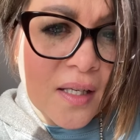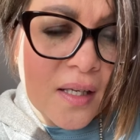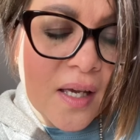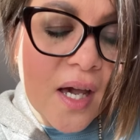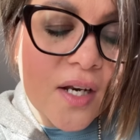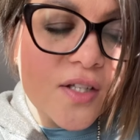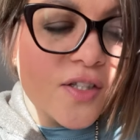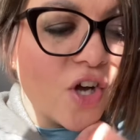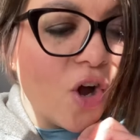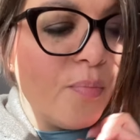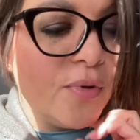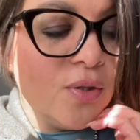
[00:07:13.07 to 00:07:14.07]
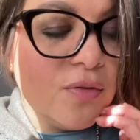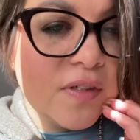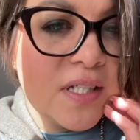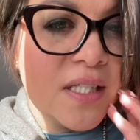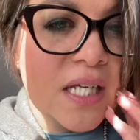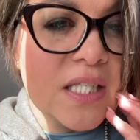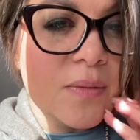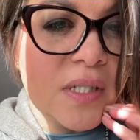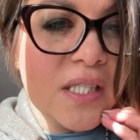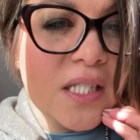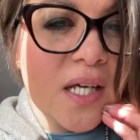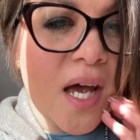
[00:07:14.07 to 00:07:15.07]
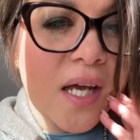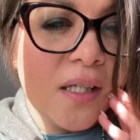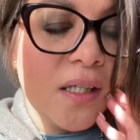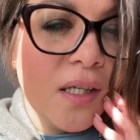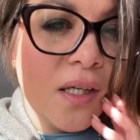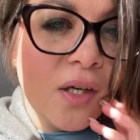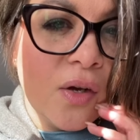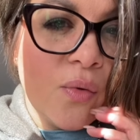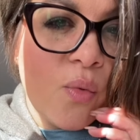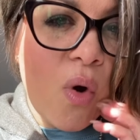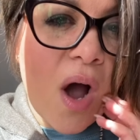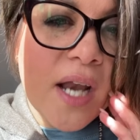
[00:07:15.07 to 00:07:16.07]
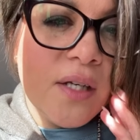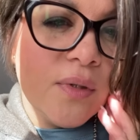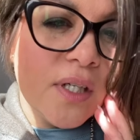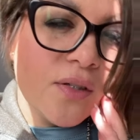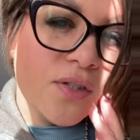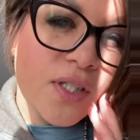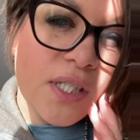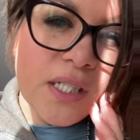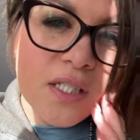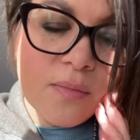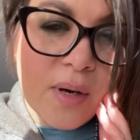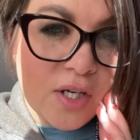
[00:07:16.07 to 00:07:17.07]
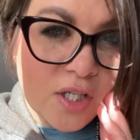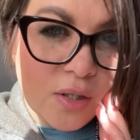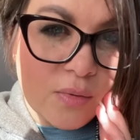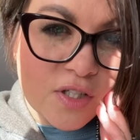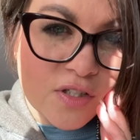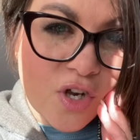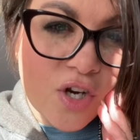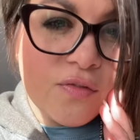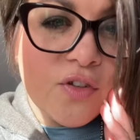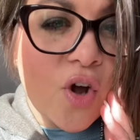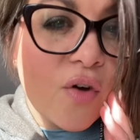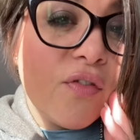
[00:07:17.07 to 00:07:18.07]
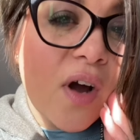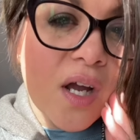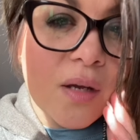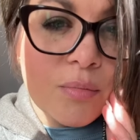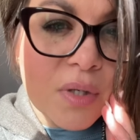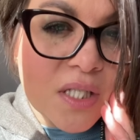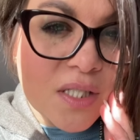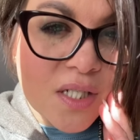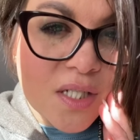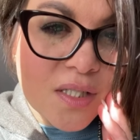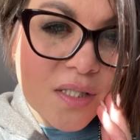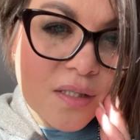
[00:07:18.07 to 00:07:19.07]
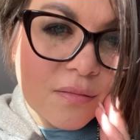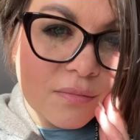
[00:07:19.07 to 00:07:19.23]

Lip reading: And as Saab beautifully said to me today, what anyone else thinks about you is none of your fucking business.